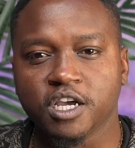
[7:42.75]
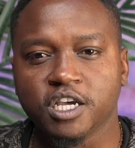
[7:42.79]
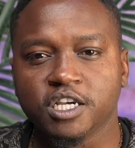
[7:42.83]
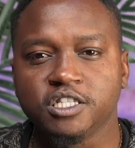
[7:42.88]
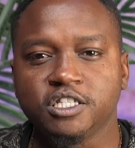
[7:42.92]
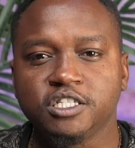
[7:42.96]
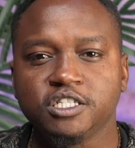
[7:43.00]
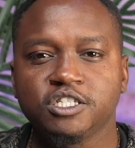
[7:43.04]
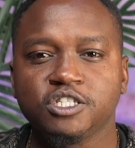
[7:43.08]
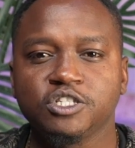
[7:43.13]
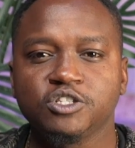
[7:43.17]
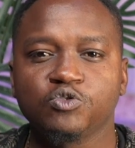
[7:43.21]

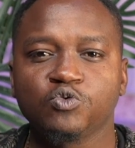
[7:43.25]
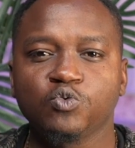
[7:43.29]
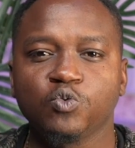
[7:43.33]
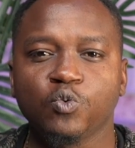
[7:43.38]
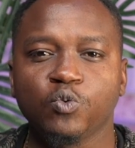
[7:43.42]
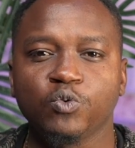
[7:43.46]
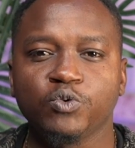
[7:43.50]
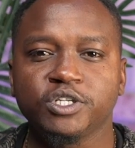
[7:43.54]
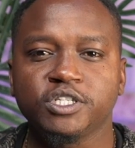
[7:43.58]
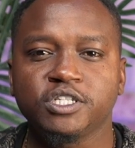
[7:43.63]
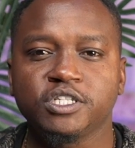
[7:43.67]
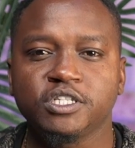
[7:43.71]
This is,
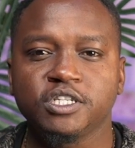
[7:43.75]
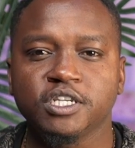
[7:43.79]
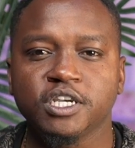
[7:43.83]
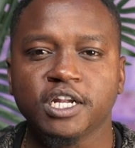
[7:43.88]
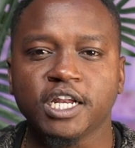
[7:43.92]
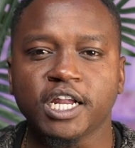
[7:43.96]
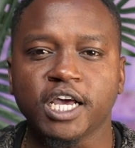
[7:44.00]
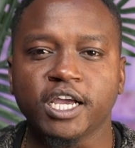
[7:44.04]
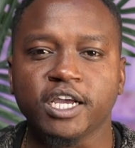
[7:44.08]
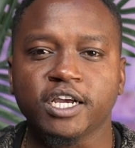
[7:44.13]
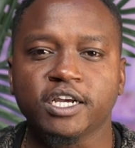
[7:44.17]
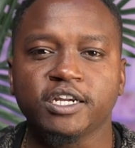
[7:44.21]
we see
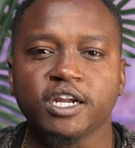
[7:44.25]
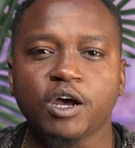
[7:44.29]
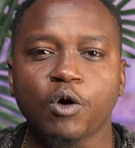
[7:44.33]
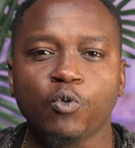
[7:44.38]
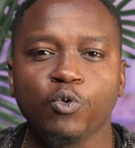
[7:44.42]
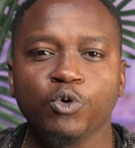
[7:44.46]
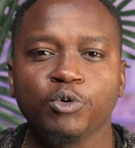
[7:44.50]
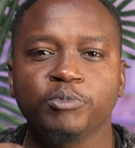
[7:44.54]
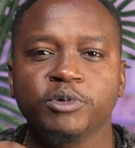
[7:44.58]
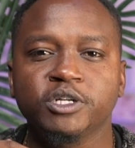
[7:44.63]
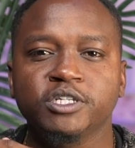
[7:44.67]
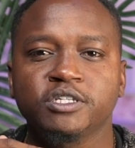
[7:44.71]
like now
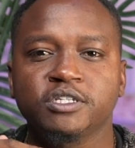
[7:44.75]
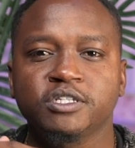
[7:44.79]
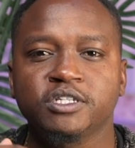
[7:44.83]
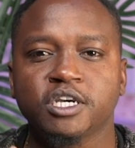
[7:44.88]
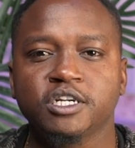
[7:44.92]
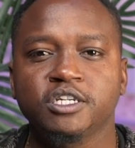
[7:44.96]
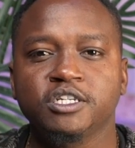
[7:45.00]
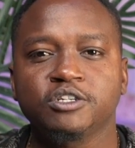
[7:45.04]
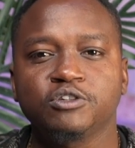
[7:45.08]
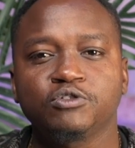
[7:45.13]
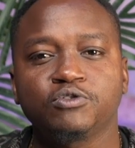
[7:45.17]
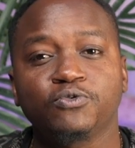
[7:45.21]
women
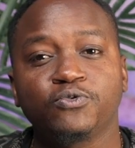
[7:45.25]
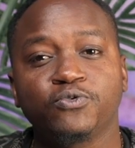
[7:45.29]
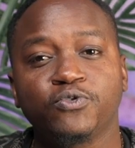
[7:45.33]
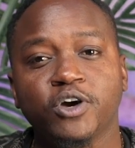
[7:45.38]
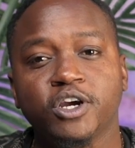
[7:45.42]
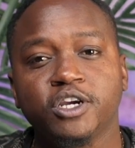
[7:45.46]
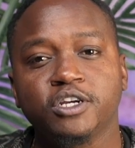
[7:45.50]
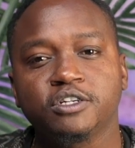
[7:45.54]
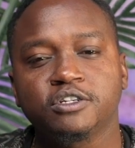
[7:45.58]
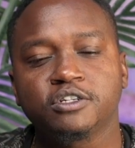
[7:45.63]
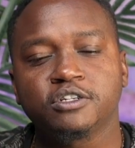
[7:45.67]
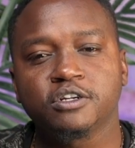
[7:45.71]
starting to
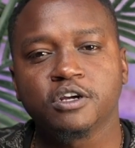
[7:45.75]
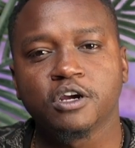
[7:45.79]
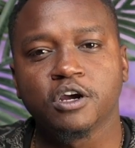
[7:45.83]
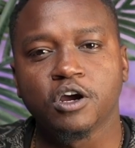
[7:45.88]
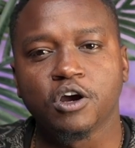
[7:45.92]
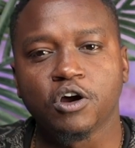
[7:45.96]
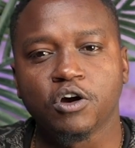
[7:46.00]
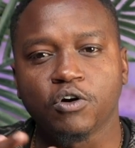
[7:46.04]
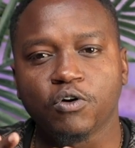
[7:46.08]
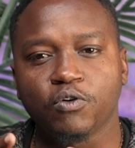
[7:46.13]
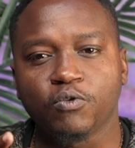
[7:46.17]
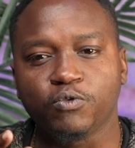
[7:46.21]
fight
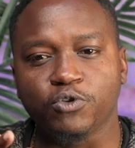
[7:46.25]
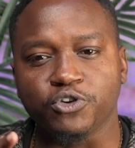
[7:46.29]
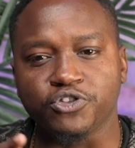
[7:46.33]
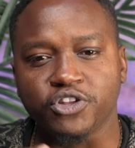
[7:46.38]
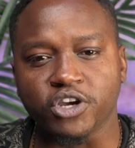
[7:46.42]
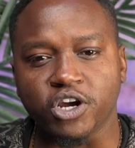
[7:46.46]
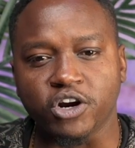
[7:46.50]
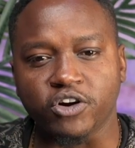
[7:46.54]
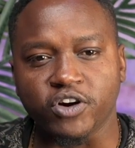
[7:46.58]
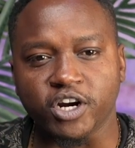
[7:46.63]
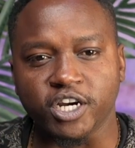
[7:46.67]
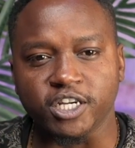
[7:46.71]
for
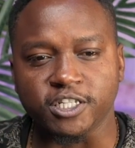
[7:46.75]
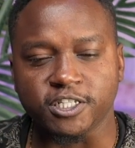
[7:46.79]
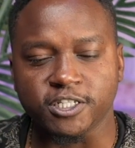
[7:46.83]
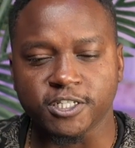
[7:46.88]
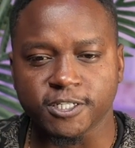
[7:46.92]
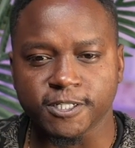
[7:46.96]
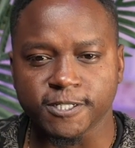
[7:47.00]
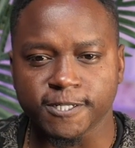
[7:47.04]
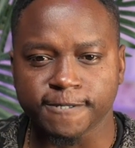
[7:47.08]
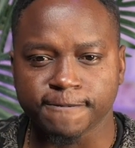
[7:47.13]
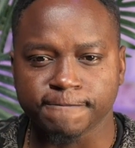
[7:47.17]
their rights.